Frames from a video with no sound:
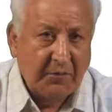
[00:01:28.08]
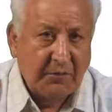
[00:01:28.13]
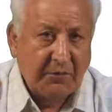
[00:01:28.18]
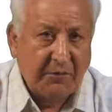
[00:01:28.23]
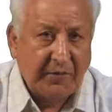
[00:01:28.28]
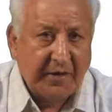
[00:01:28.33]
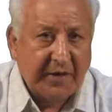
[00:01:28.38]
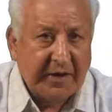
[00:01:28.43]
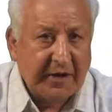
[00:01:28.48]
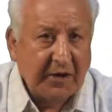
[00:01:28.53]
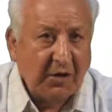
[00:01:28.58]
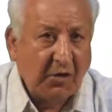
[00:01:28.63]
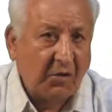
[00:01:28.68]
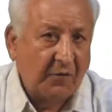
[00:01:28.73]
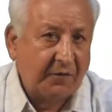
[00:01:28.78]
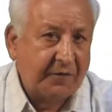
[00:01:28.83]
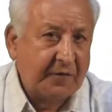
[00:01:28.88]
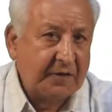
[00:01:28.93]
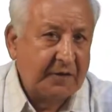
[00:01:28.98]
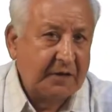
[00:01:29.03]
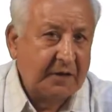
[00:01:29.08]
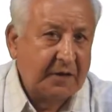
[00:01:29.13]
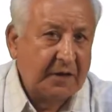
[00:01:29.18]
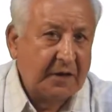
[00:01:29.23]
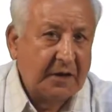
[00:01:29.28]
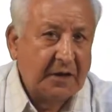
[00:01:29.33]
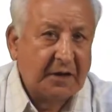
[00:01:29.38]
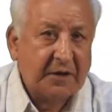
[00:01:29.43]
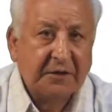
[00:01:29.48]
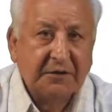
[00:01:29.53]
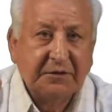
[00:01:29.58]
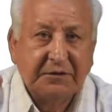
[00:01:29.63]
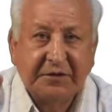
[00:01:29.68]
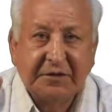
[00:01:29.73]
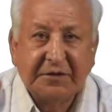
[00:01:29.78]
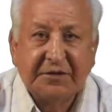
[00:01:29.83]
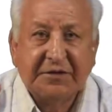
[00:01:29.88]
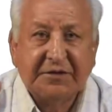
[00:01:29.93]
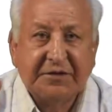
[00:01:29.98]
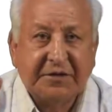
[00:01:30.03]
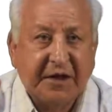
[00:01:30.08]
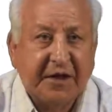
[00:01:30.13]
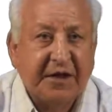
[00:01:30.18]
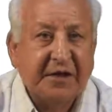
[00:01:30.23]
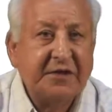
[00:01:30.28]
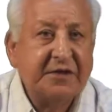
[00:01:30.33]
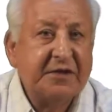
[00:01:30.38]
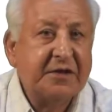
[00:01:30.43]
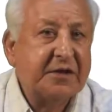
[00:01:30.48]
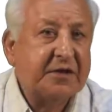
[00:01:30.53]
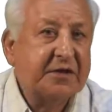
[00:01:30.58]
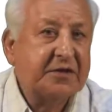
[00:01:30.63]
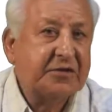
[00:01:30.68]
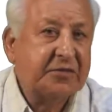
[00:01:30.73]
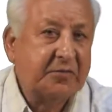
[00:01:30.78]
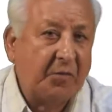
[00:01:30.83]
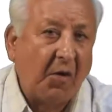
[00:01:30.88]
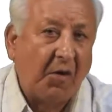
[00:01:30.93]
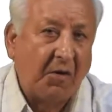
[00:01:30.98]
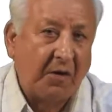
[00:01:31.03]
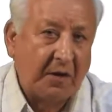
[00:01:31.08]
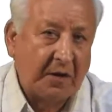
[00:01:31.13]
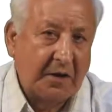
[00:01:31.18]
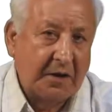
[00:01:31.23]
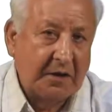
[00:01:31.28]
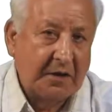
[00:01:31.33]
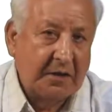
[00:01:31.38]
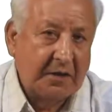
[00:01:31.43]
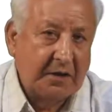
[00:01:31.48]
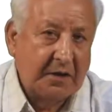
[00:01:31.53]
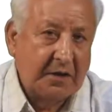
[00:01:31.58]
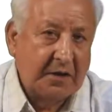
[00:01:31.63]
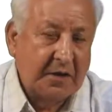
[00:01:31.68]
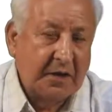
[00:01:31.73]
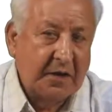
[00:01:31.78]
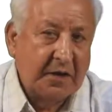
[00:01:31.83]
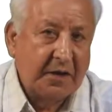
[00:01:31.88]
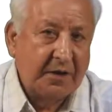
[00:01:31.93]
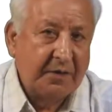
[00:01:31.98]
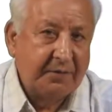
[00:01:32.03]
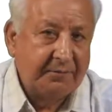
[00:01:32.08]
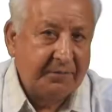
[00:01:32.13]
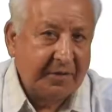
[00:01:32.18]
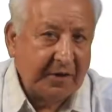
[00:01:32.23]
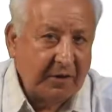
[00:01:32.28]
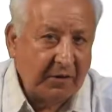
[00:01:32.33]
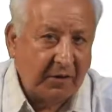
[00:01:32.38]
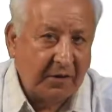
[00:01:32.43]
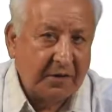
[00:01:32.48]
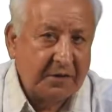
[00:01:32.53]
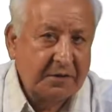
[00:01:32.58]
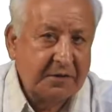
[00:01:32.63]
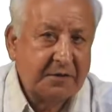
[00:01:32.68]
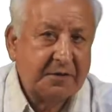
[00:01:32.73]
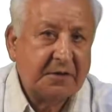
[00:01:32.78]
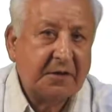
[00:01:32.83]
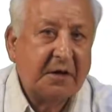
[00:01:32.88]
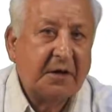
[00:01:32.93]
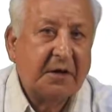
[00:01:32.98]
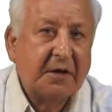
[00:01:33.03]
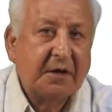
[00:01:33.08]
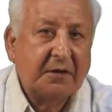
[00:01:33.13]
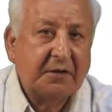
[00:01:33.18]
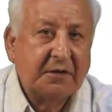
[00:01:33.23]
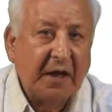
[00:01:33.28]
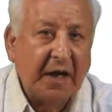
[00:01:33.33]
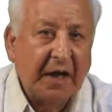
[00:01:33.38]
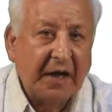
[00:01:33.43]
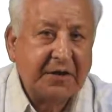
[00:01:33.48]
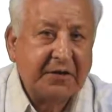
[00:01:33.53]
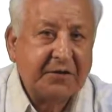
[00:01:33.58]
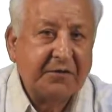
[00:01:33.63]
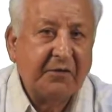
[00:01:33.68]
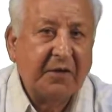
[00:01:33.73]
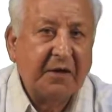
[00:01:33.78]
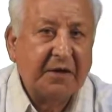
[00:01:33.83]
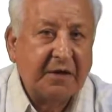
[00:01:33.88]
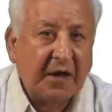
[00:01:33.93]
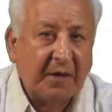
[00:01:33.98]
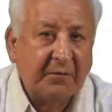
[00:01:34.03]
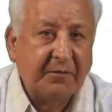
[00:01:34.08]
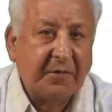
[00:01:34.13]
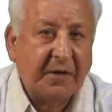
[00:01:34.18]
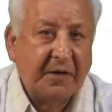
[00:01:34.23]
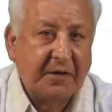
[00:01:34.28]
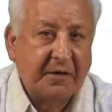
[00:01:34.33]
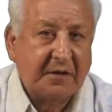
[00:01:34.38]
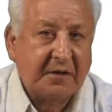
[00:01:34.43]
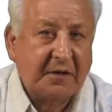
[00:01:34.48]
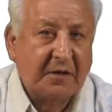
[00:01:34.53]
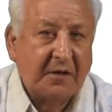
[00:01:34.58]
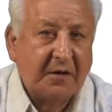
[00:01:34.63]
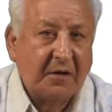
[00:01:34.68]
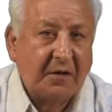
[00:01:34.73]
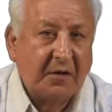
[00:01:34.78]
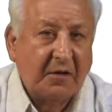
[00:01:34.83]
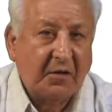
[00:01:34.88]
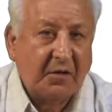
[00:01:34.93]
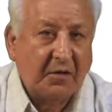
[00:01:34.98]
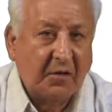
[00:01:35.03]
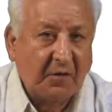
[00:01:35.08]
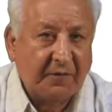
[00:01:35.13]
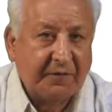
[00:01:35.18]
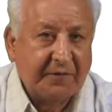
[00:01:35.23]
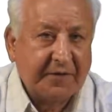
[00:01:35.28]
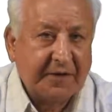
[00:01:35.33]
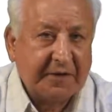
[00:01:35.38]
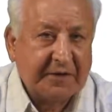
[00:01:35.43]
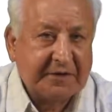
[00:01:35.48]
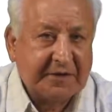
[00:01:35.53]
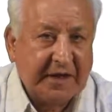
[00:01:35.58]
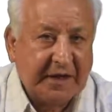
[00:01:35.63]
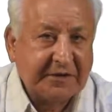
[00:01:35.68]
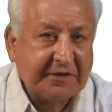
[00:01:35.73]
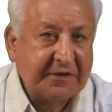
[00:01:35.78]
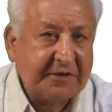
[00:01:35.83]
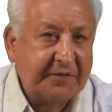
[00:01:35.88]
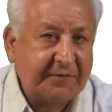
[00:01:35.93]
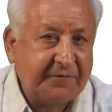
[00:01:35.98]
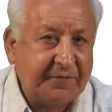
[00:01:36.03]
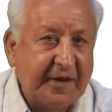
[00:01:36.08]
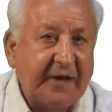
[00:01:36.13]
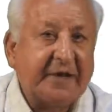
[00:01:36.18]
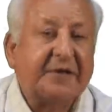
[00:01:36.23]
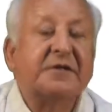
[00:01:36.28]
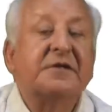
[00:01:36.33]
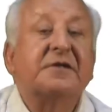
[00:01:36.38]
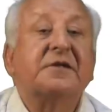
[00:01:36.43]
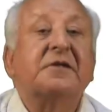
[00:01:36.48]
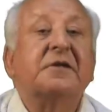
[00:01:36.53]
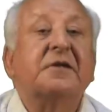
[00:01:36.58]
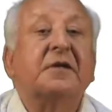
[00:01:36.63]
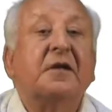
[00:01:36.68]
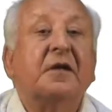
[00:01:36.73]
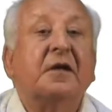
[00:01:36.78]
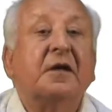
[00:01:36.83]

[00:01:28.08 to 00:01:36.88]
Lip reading: Very often, this change is small because the actual number of such defects